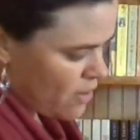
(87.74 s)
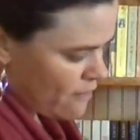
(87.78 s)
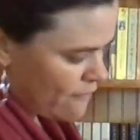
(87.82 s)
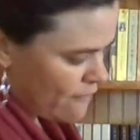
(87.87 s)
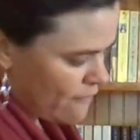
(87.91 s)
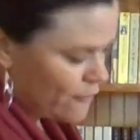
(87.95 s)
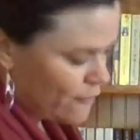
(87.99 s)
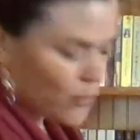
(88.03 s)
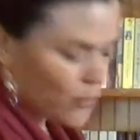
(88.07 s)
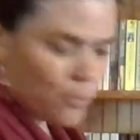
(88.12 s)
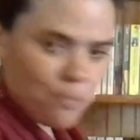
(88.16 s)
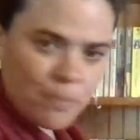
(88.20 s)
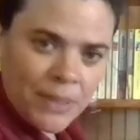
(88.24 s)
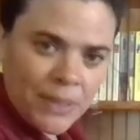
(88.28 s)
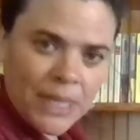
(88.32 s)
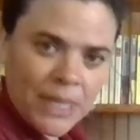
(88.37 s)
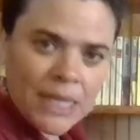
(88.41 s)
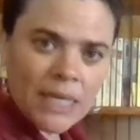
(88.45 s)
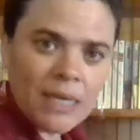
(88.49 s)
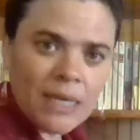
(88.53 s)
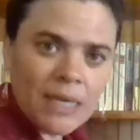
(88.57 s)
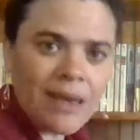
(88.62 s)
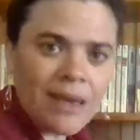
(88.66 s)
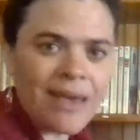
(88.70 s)
For
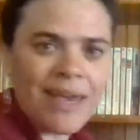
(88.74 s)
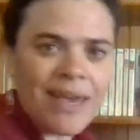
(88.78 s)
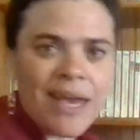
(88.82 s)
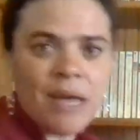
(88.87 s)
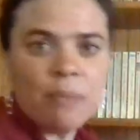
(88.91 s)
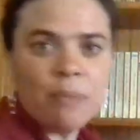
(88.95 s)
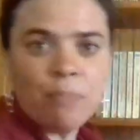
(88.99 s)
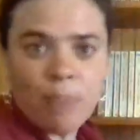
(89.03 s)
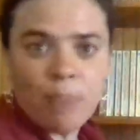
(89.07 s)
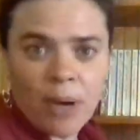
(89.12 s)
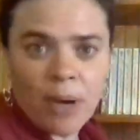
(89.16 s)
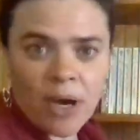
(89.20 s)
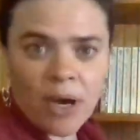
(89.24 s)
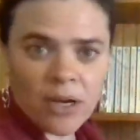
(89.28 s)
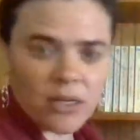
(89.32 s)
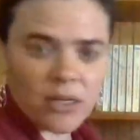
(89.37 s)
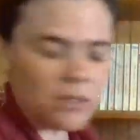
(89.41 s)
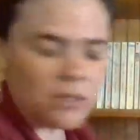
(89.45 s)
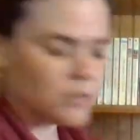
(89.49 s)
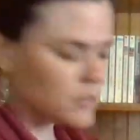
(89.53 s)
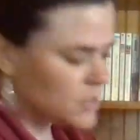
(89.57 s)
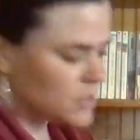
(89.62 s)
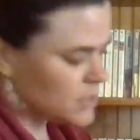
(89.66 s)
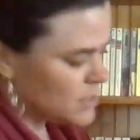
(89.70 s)
P, I had
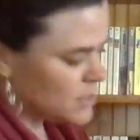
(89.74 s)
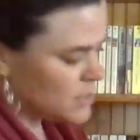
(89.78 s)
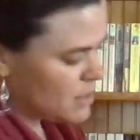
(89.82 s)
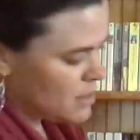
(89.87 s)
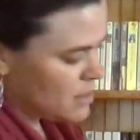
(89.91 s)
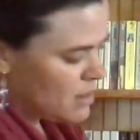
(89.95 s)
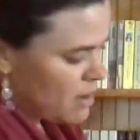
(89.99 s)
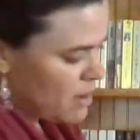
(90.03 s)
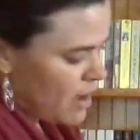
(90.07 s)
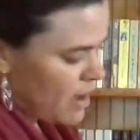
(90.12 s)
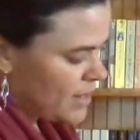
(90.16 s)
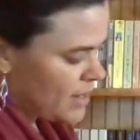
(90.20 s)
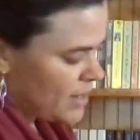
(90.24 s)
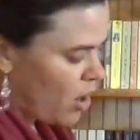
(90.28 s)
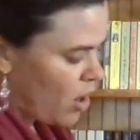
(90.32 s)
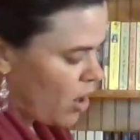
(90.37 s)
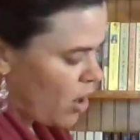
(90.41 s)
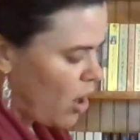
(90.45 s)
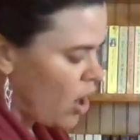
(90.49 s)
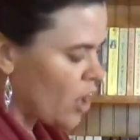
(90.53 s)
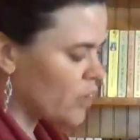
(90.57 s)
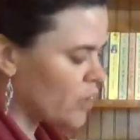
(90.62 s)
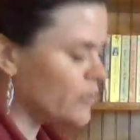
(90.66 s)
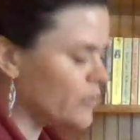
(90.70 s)
puddles, and
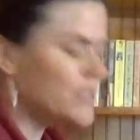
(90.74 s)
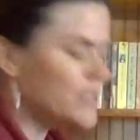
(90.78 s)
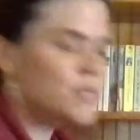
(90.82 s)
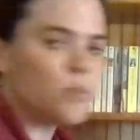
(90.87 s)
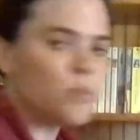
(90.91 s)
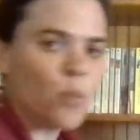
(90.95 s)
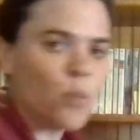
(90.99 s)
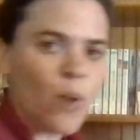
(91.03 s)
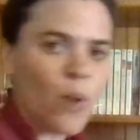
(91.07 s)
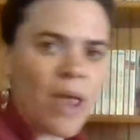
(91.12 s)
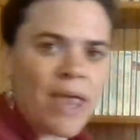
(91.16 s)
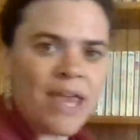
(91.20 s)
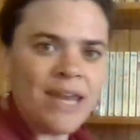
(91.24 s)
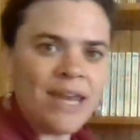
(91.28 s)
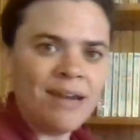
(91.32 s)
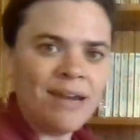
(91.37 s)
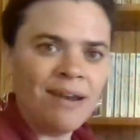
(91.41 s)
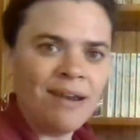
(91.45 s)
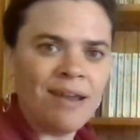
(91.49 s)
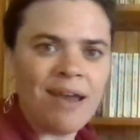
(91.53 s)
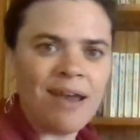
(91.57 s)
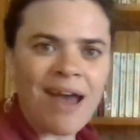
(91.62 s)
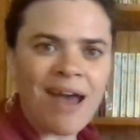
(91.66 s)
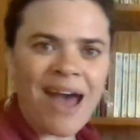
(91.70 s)
R is rain.
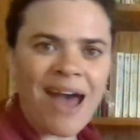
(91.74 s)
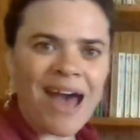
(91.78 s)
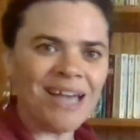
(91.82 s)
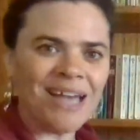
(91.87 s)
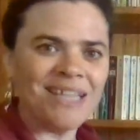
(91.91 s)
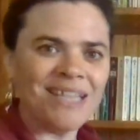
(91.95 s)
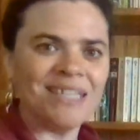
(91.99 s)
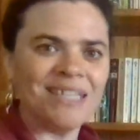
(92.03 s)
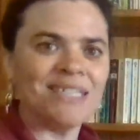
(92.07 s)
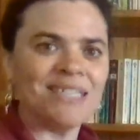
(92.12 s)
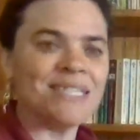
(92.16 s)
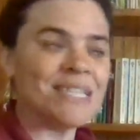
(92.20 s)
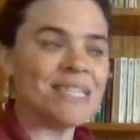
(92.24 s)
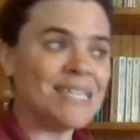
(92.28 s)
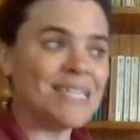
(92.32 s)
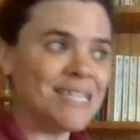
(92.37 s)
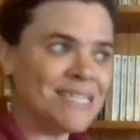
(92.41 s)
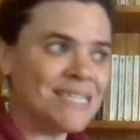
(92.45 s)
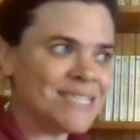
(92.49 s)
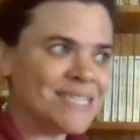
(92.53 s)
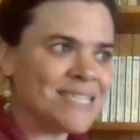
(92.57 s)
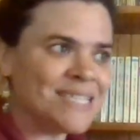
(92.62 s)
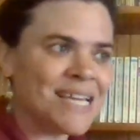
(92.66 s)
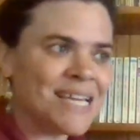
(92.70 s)
I is
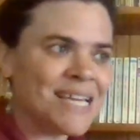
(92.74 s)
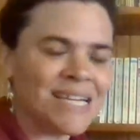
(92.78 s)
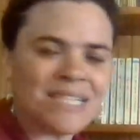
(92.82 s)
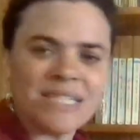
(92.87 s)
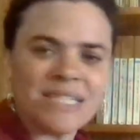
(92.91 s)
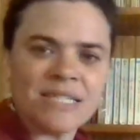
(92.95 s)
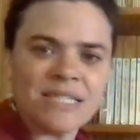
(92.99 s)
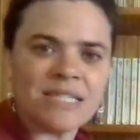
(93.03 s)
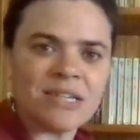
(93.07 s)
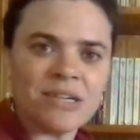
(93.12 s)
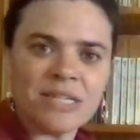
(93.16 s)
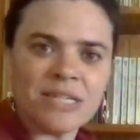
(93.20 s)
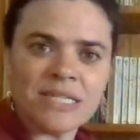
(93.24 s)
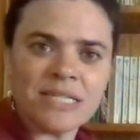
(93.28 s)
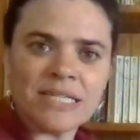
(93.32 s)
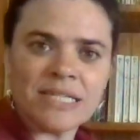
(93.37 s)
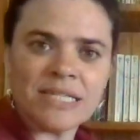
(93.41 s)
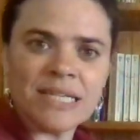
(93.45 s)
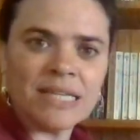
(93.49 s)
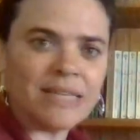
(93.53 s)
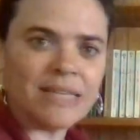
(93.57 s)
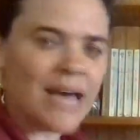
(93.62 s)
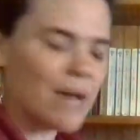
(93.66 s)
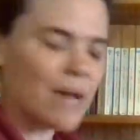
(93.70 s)
insects. You start to see
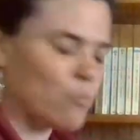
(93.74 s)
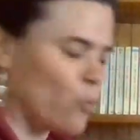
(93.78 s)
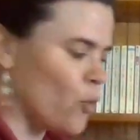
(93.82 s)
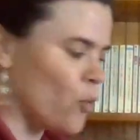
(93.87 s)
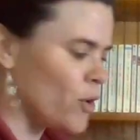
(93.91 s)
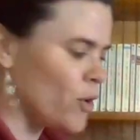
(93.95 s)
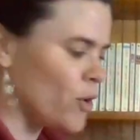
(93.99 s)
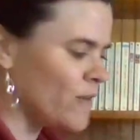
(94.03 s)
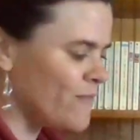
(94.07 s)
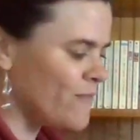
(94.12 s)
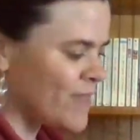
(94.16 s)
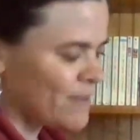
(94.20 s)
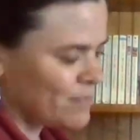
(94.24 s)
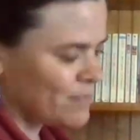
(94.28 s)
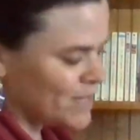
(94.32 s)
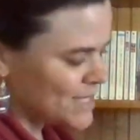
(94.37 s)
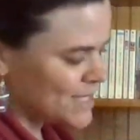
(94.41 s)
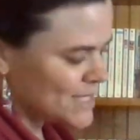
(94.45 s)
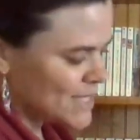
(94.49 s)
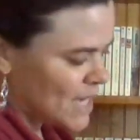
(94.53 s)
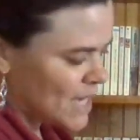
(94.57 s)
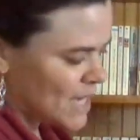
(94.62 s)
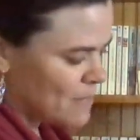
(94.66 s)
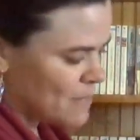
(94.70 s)
a lot more of them
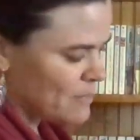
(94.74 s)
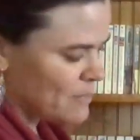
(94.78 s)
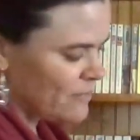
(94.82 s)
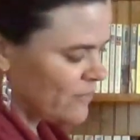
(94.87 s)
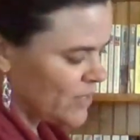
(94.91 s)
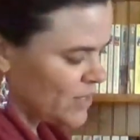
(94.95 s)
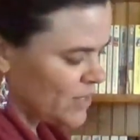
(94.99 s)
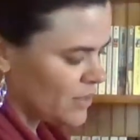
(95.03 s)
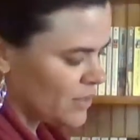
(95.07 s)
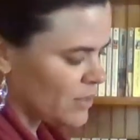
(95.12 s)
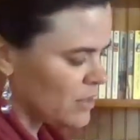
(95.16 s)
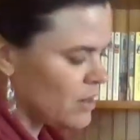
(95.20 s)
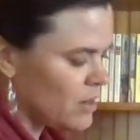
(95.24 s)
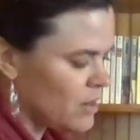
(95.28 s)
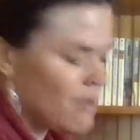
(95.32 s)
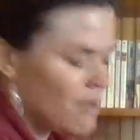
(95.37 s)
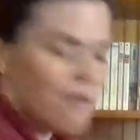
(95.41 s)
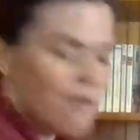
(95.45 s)
this time of year.